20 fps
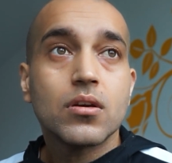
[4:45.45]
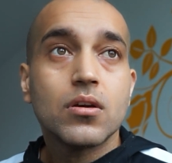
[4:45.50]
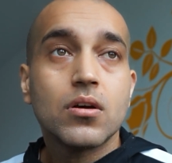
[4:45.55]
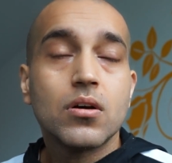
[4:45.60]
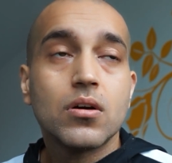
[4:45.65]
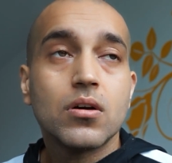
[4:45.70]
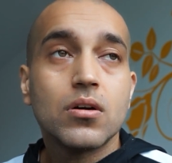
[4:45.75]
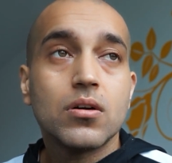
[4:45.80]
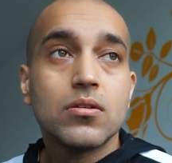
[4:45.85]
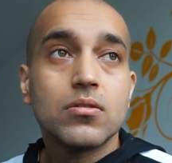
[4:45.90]

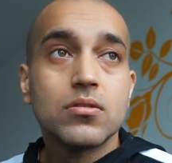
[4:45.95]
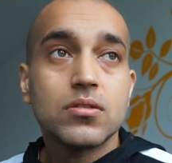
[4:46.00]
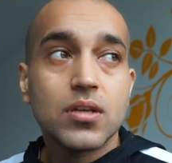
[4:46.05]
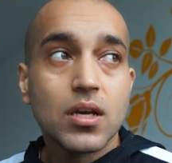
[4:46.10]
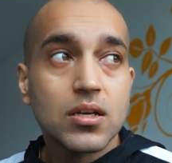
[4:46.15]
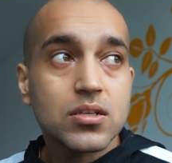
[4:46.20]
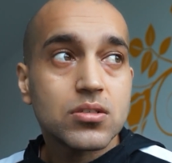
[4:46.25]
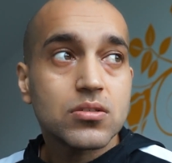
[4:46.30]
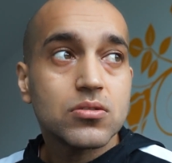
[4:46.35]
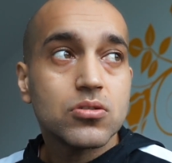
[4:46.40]

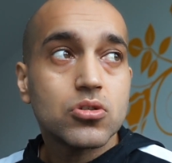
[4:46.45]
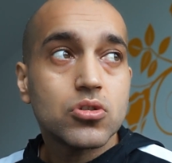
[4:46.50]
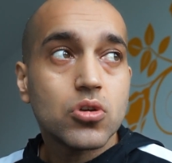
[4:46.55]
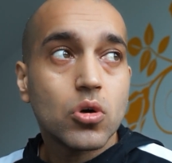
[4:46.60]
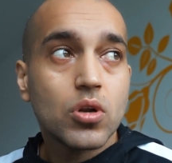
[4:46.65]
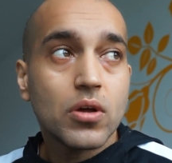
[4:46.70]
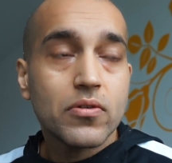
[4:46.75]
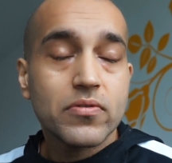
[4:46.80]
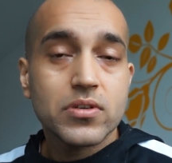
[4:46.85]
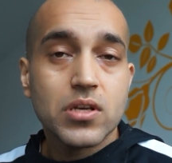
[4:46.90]
Yes,
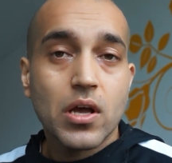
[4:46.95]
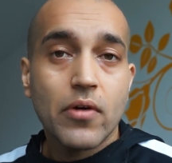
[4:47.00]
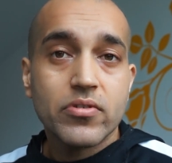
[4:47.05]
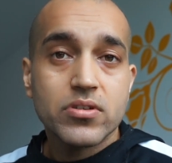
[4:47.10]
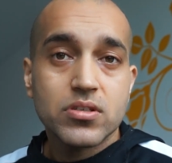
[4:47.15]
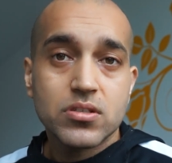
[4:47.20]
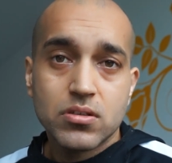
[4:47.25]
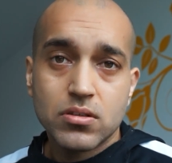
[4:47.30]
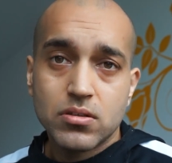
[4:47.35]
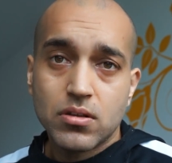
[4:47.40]
so I
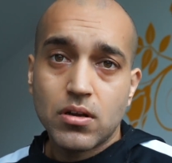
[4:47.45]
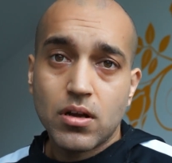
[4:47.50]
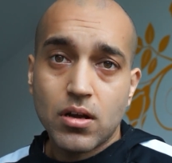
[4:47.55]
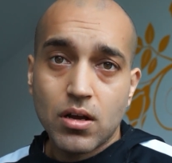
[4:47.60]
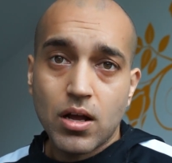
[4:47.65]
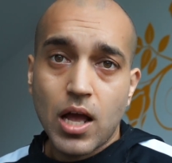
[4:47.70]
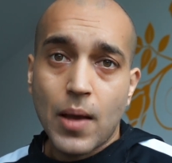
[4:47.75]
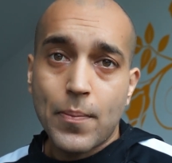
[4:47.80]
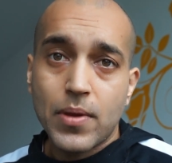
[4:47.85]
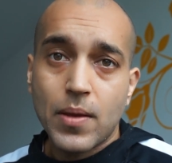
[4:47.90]
was
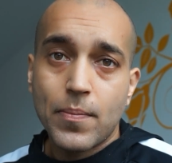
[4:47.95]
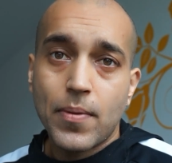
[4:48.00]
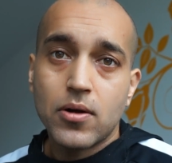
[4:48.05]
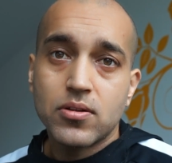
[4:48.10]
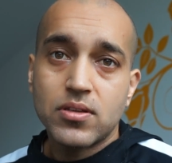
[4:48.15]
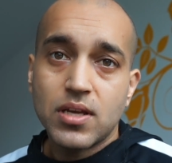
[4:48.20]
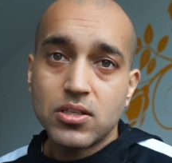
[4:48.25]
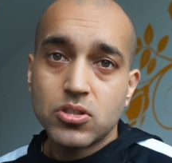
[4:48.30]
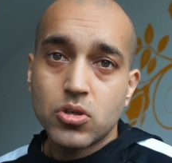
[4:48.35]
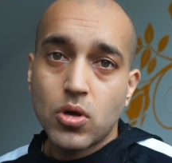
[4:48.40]
happy
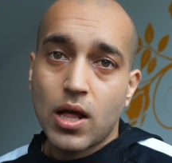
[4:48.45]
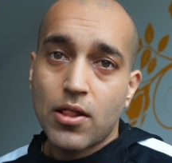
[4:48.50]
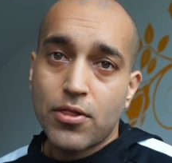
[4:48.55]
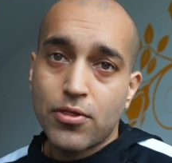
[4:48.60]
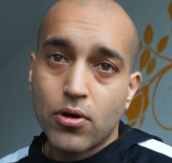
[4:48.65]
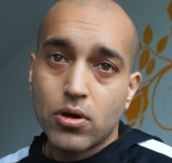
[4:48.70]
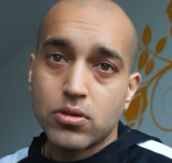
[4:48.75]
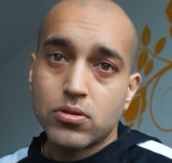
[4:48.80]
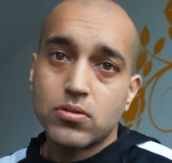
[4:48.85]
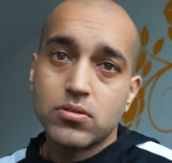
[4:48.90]
about that. So I
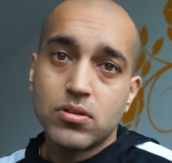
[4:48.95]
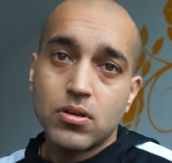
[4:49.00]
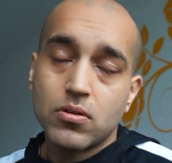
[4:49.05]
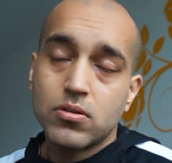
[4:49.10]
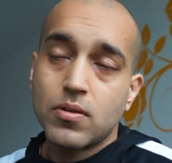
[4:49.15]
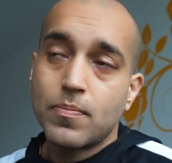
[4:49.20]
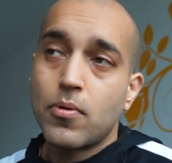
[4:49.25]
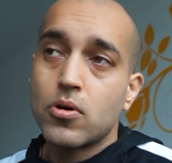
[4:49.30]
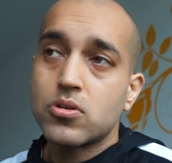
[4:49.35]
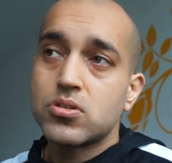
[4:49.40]
thought on
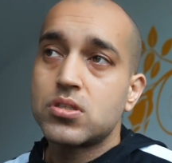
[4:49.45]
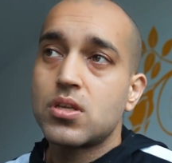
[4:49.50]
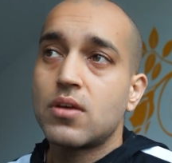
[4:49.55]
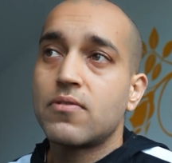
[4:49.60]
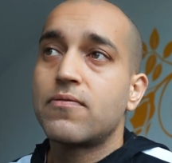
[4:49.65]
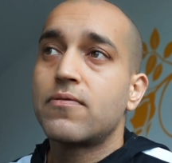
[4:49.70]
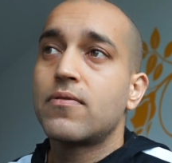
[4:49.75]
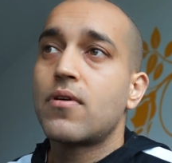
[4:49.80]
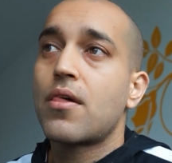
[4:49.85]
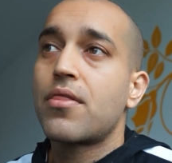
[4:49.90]
the
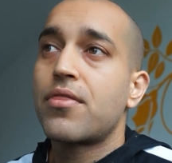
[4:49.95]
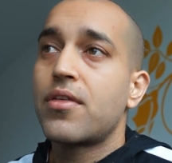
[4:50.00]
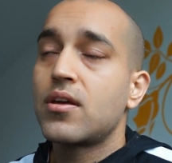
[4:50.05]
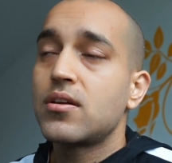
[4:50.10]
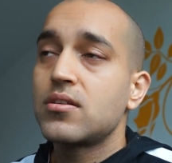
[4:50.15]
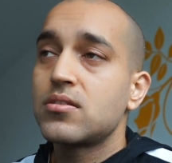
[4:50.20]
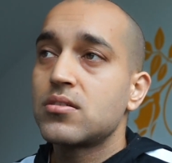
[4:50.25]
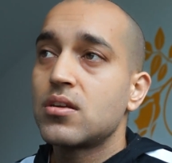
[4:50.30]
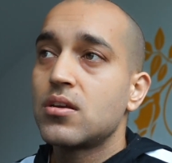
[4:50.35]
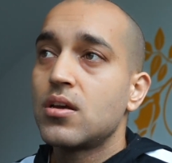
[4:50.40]
positive
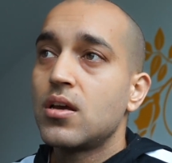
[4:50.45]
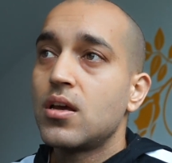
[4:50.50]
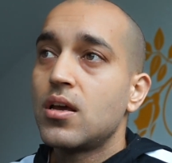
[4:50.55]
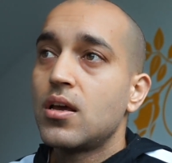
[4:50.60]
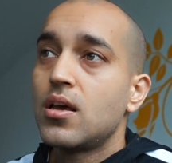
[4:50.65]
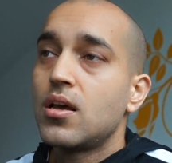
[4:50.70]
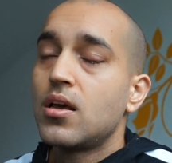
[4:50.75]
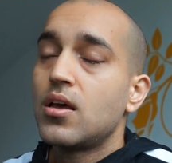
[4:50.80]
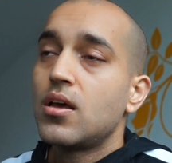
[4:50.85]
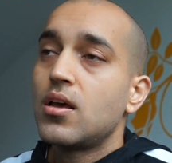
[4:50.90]
things.
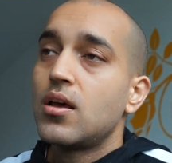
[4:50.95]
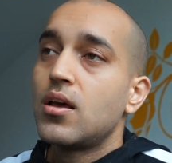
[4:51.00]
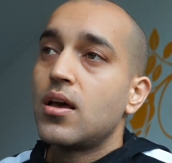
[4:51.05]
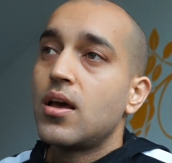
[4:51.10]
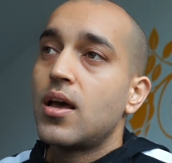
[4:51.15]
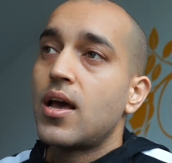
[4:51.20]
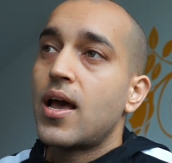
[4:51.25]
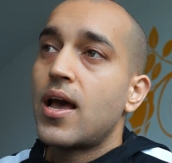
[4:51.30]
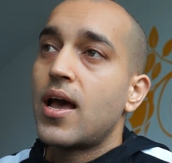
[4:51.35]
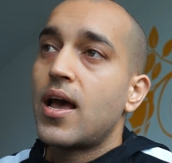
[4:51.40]

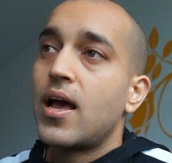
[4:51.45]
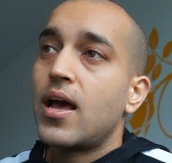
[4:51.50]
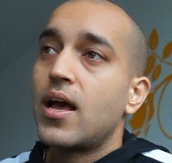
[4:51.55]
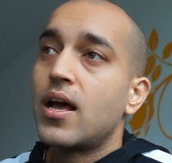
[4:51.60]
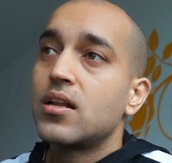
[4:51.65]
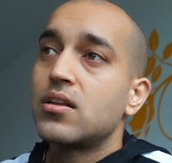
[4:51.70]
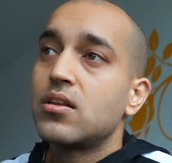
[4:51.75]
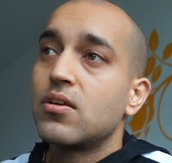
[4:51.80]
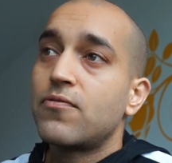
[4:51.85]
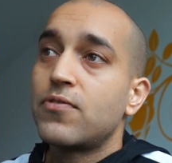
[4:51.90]

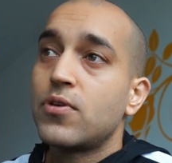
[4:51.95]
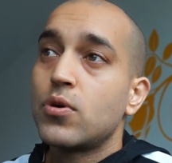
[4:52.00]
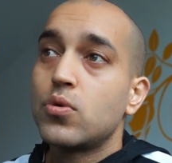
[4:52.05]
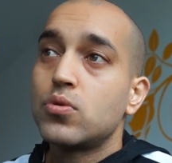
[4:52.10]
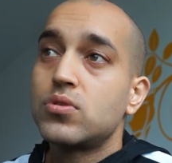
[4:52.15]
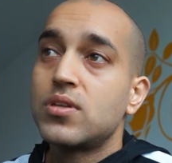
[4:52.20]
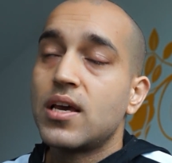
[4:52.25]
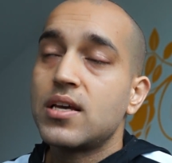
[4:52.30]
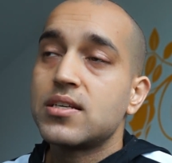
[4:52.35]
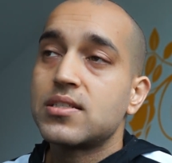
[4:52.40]
And a
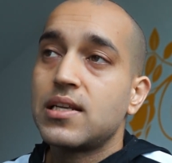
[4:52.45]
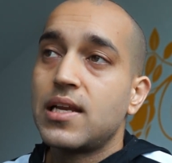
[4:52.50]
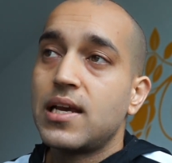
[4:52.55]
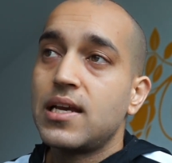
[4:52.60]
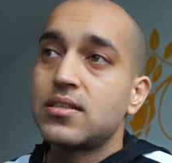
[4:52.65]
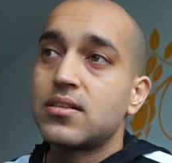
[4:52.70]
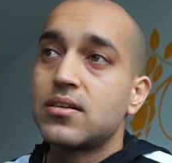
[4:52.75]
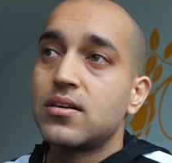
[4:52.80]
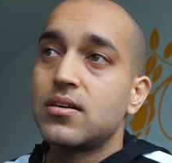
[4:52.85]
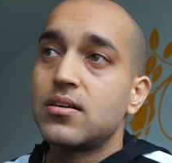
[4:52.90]
few days
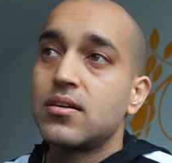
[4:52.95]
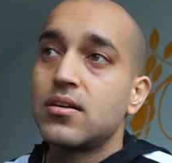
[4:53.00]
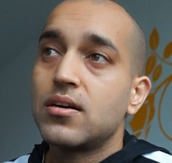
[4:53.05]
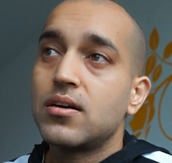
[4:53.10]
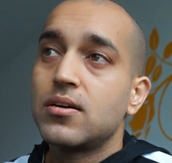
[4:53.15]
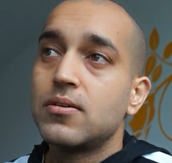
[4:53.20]
later,